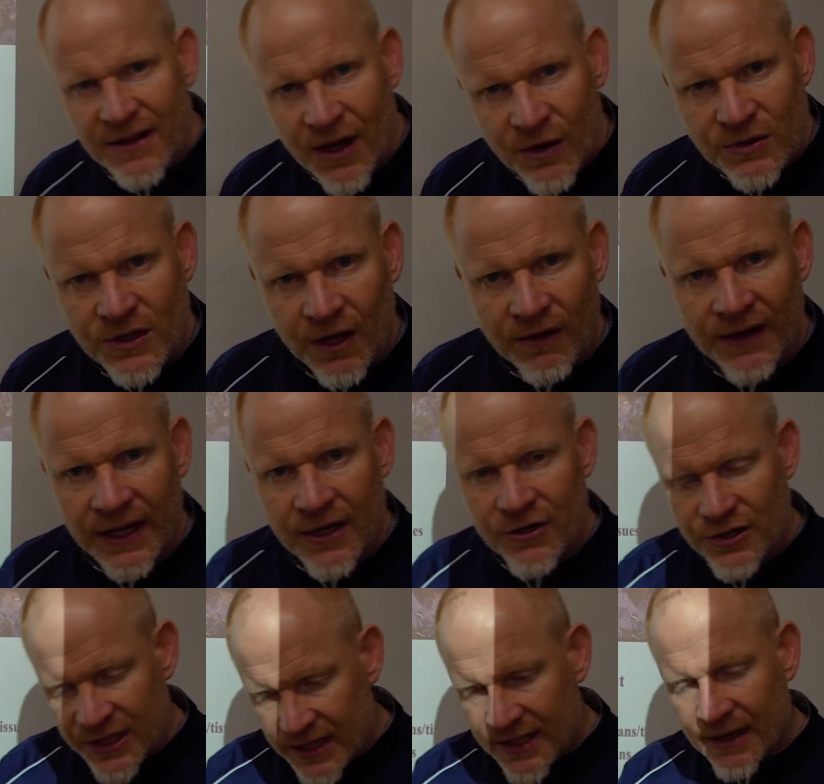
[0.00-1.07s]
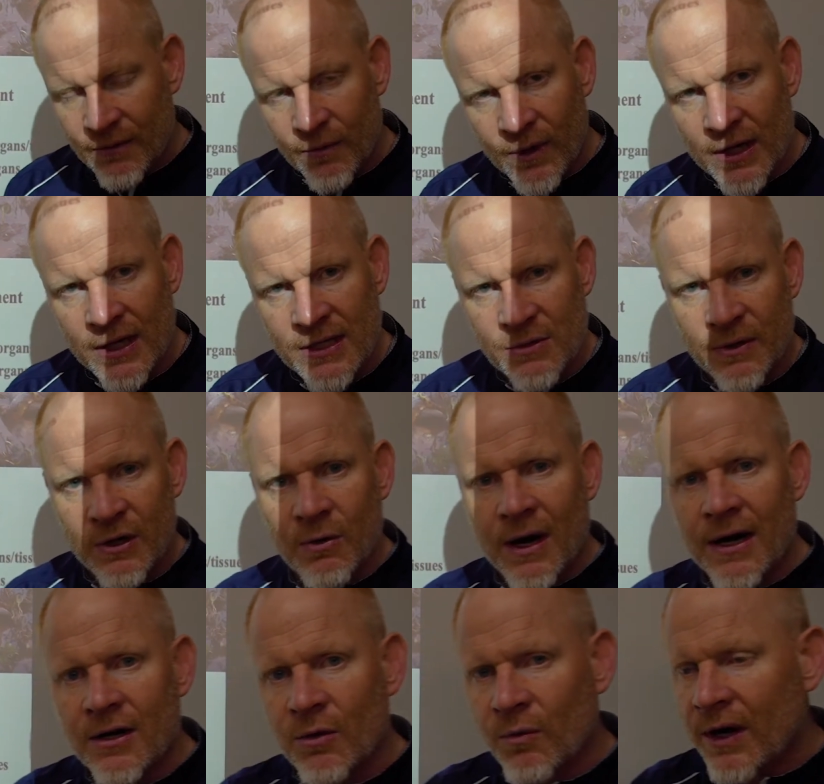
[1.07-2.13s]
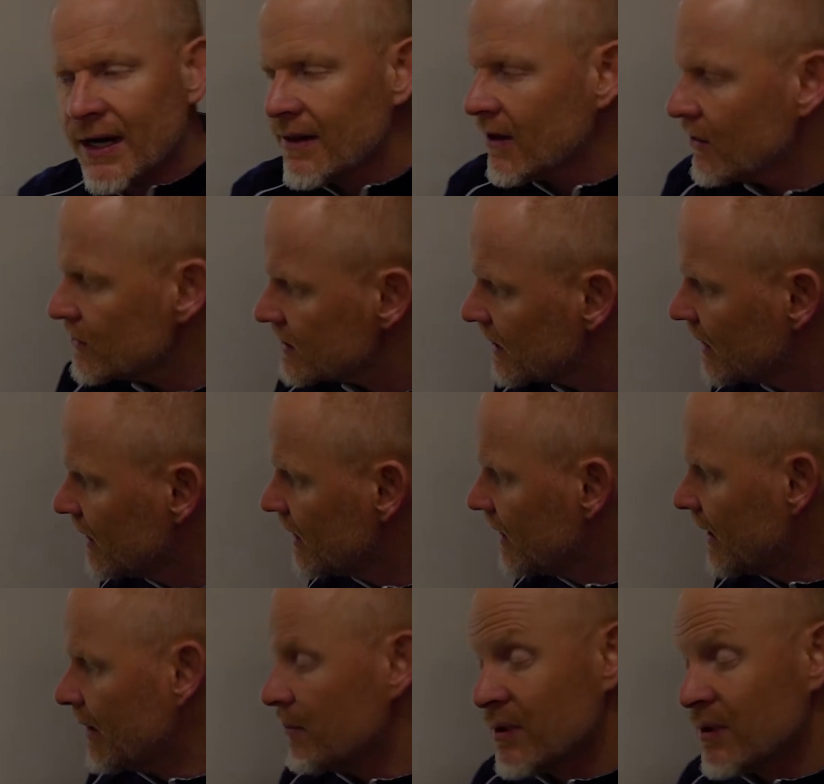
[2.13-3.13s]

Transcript: those, all the energy that is required to running those, and